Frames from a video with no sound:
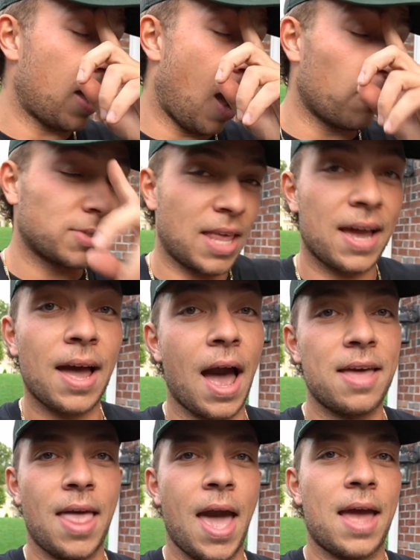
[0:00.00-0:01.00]
I was that
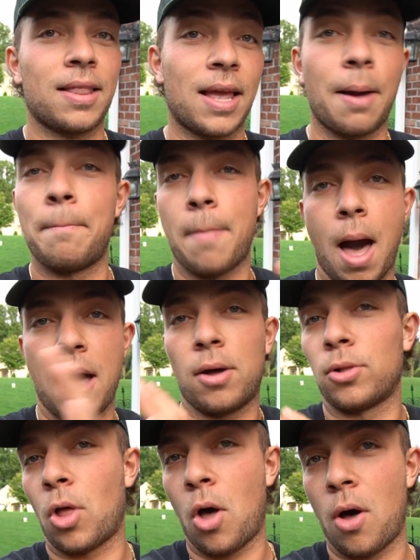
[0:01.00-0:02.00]
guy that had like a
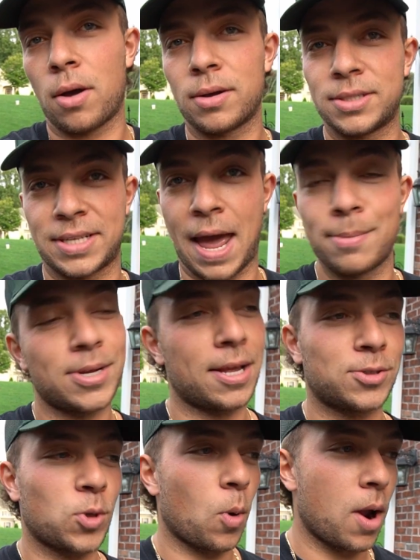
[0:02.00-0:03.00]
mile-long
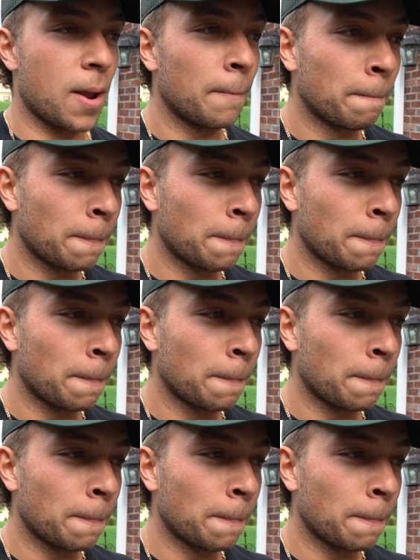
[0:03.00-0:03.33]
Snapchat story,